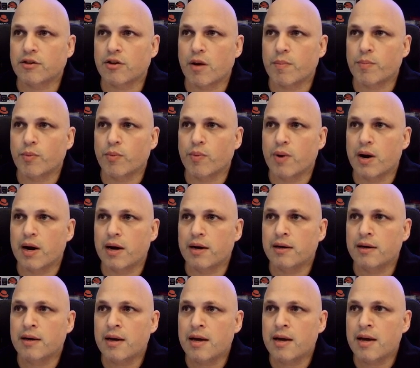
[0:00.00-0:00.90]
top
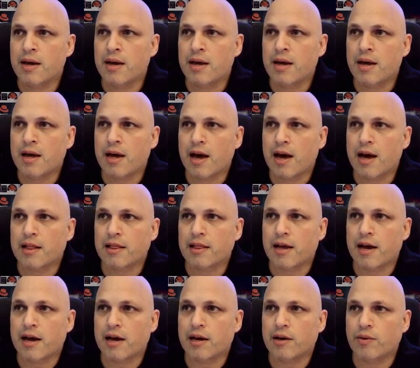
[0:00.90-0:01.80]
one, and
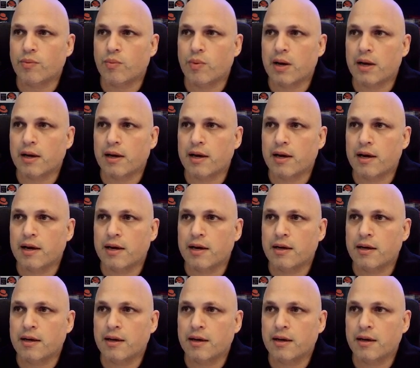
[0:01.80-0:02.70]
then 1
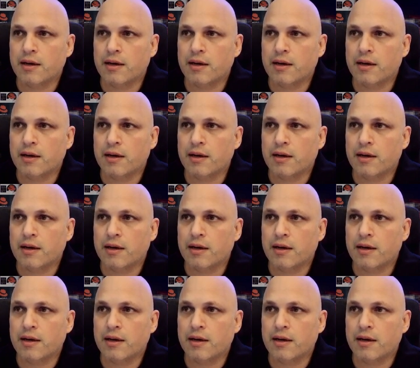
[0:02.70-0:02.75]
gig,